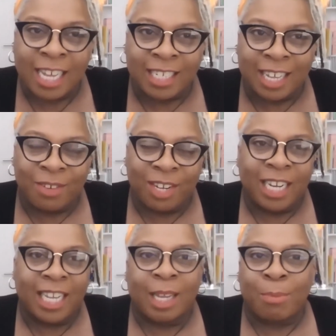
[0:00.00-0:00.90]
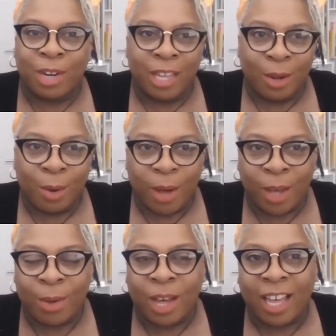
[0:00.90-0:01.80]
Definitely. Brilliant
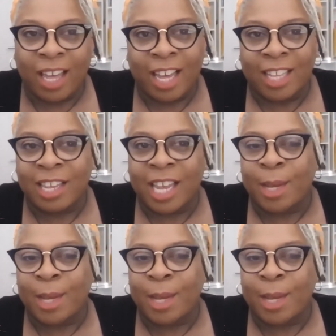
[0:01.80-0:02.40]
quote I heard,